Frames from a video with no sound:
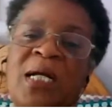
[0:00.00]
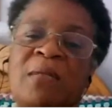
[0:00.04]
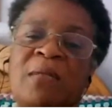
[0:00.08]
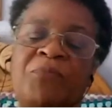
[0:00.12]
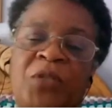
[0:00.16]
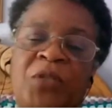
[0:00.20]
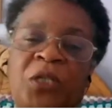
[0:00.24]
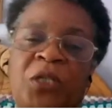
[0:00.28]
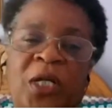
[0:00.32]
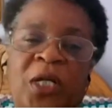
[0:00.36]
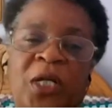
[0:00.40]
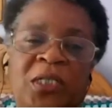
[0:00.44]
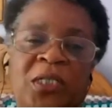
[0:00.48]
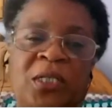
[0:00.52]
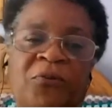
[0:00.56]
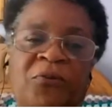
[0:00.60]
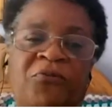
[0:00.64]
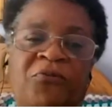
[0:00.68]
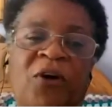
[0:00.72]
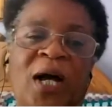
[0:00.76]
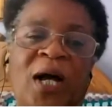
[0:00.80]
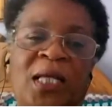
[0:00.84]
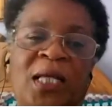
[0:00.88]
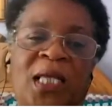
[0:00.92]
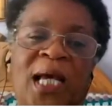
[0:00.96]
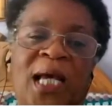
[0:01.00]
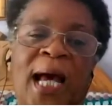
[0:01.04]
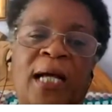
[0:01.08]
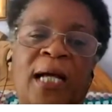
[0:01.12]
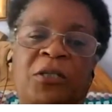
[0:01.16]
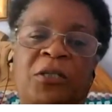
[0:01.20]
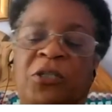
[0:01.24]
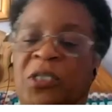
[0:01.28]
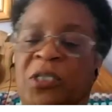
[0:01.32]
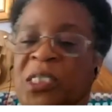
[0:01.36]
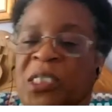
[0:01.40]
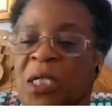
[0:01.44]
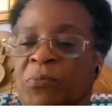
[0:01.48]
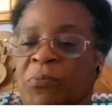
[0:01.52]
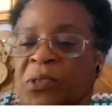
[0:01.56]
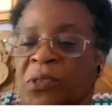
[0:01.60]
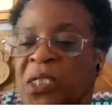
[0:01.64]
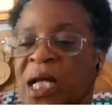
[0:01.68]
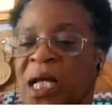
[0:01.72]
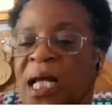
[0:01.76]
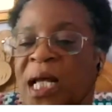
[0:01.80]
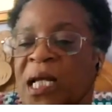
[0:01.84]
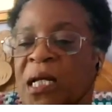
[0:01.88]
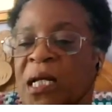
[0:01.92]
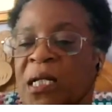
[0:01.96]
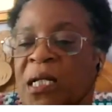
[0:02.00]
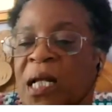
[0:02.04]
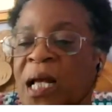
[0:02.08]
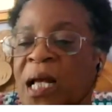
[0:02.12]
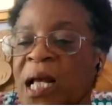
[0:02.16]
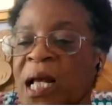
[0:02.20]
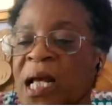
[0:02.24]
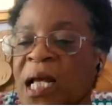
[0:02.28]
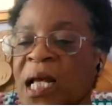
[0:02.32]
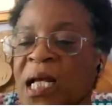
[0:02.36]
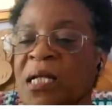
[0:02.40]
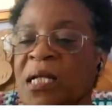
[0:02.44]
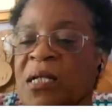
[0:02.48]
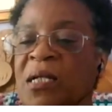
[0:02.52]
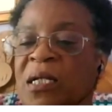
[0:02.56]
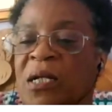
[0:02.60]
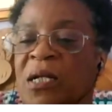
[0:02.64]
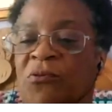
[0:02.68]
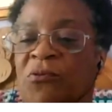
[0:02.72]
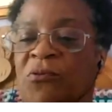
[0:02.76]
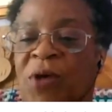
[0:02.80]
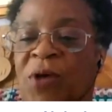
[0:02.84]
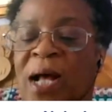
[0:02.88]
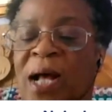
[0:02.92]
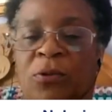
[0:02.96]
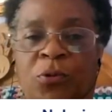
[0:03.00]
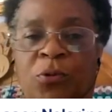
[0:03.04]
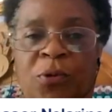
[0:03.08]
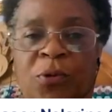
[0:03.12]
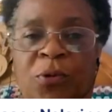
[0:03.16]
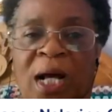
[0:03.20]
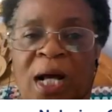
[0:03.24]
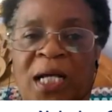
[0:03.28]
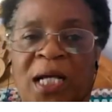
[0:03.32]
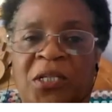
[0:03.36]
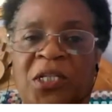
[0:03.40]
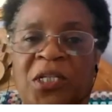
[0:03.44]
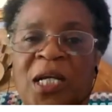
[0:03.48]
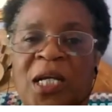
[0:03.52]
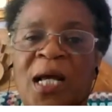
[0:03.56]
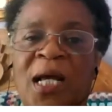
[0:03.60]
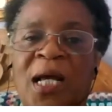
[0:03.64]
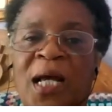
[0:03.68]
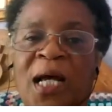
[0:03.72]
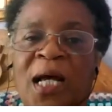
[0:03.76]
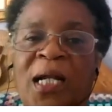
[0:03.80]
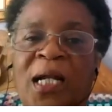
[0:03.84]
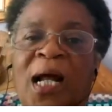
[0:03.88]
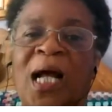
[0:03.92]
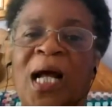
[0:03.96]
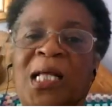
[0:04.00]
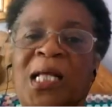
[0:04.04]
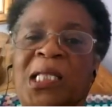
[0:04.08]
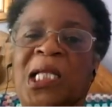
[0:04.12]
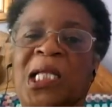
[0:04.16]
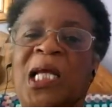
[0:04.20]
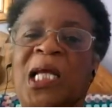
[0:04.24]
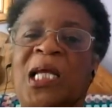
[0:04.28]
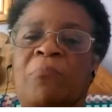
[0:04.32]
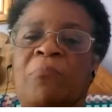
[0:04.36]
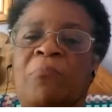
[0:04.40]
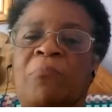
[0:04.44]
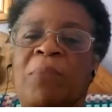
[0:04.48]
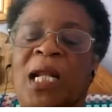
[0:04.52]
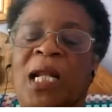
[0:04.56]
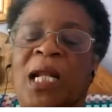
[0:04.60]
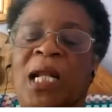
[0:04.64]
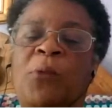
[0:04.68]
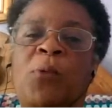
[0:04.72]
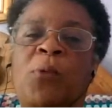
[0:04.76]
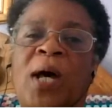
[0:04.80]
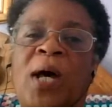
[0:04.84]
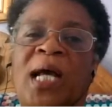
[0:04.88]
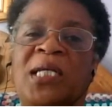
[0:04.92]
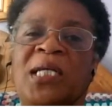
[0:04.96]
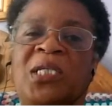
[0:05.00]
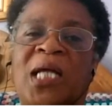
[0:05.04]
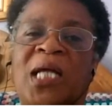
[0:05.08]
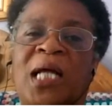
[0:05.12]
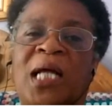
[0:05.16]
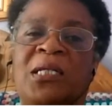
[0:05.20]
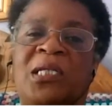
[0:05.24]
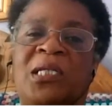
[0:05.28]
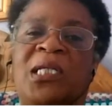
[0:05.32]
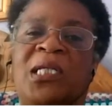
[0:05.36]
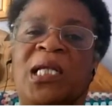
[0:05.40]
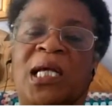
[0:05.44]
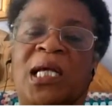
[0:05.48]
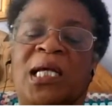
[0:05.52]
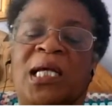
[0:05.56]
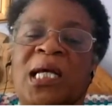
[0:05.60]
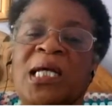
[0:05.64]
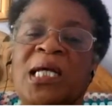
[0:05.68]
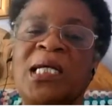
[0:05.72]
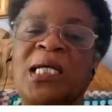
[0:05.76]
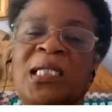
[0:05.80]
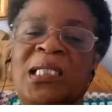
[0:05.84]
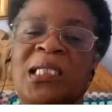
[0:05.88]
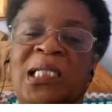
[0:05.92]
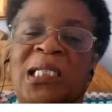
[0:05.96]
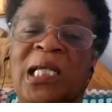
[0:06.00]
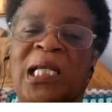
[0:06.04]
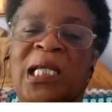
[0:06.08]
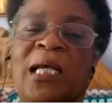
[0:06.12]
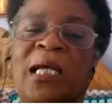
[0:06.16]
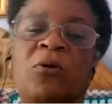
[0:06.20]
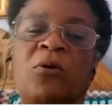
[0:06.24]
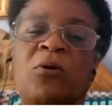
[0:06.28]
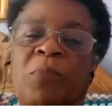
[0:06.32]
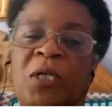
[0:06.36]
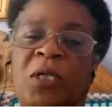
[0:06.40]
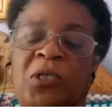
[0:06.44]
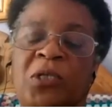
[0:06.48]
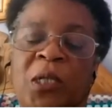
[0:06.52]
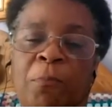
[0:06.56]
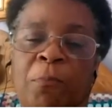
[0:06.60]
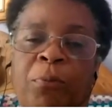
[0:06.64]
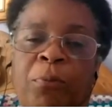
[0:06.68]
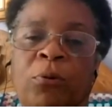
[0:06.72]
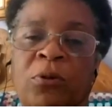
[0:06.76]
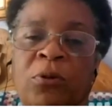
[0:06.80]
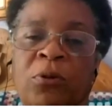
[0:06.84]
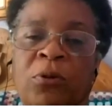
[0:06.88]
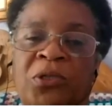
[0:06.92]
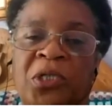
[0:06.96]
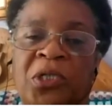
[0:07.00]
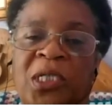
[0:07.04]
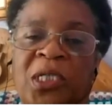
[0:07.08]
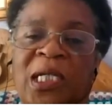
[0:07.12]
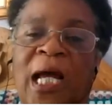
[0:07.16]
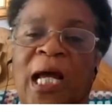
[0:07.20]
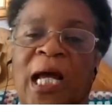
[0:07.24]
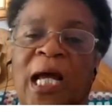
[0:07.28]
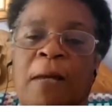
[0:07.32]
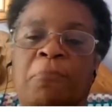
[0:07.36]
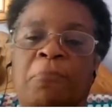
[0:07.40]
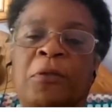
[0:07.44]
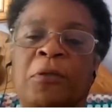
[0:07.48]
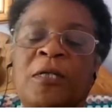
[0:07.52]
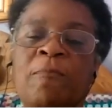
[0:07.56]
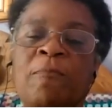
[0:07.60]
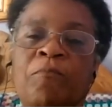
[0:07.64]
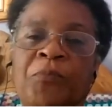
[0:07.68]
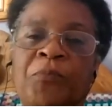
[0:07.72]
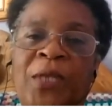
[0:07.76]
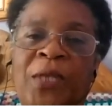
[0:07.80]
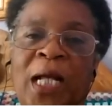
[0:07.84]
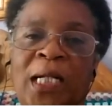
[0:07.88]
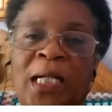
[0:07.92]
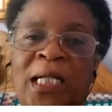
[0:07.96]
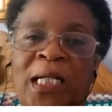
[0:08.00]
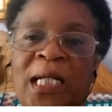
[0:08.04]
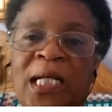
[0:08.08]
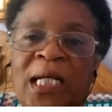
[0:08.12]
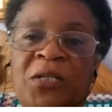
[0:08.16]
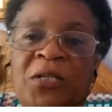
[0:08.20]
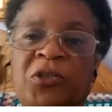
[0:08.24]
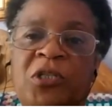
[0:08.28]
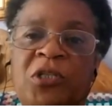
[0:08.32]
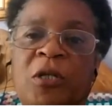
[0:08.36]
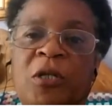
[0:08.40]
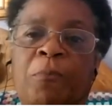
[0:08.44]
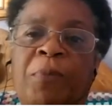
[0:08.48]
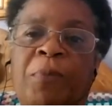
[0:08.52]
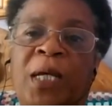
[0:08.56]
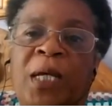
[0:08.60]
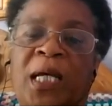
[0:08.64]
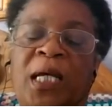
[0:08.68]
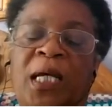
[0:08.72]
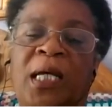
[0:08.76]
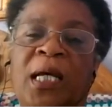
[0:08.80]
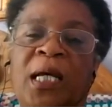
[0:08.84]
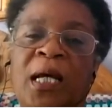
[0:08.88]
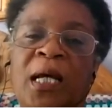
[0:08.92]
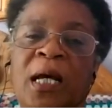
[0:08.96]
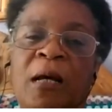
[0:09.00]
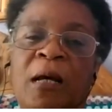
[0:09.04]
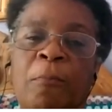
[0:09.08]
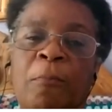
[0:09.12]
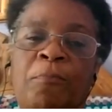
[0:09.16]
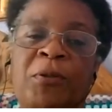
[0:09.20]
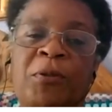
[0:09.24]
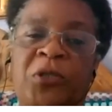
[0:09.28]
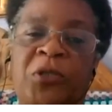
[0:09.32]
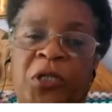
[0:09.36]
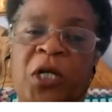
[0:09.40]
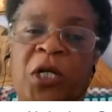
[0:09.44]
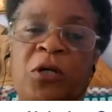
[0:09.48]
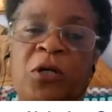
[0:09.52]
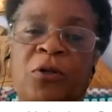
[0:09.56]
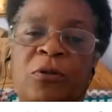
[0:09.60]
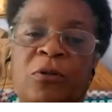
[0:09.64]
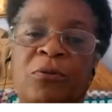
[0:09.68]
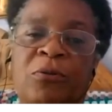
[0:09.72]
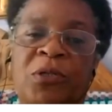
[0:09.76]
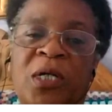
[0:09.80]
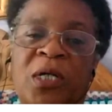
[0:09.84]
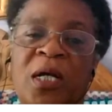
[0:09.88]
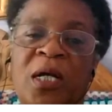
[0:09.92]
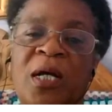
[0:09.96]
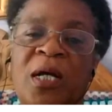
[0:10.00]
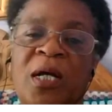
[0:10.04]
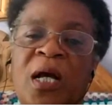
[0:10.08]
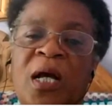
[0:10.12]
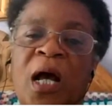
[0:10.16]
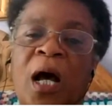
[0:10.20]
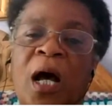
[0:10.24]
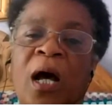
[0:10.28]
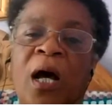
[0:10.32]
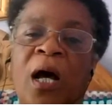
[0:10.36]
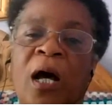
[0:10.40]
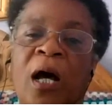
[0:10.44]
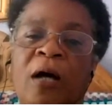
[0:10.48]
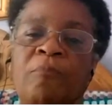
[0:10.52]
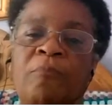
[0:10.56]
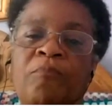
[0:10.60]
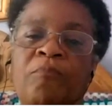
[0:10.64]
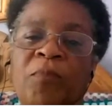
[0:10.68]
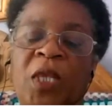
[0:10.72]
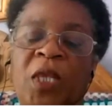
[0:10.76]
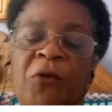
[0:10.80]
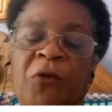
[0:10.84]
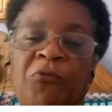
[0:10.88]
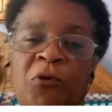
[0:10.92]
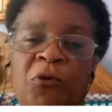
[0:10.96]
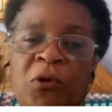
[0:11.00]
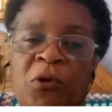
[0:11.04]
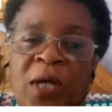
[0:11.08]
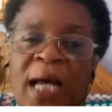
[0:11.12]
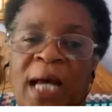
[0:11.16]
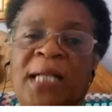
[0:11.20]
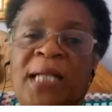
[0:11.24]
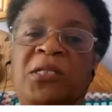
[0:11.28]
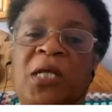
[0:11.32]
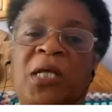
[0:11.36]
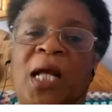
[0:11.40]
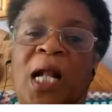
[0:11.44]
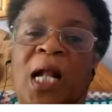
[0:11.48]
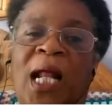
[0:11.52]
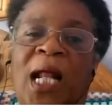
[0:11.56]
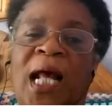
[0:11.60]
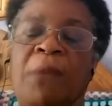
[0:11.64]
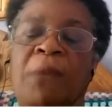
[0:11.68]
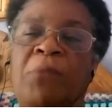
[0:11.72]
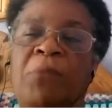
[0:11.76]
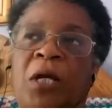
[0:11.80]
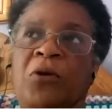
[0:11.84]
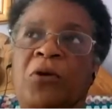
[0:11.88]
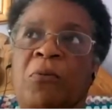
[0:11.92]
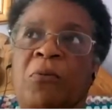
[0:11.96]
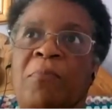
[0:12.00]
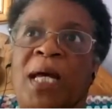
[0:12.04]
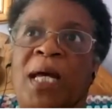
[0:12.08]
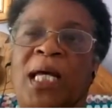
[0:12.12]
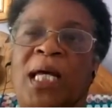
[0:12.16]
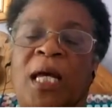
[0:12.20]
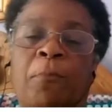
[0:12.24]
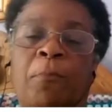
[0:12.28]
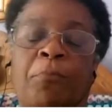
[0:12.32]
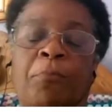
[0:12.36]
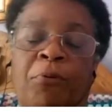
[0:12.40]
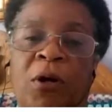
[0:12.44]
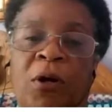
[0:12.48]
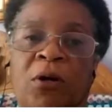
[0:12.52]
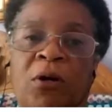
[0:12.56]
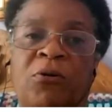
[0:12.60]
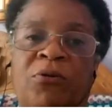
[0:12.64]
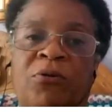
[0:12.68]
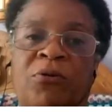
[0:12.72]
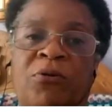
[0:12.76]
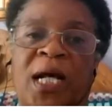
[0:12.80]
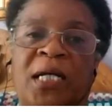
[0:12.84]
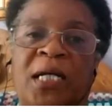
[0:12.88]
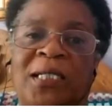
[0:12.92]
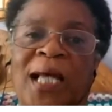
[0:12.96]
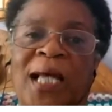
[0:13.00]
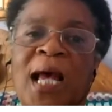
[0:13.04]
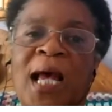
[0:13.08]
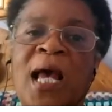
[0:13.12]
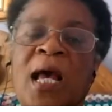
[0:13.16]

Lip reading: to justify the actions that were taken in and around race. And I think in many ways that's the single most important step that needs to be pursued. If you're going to claim that you're making progress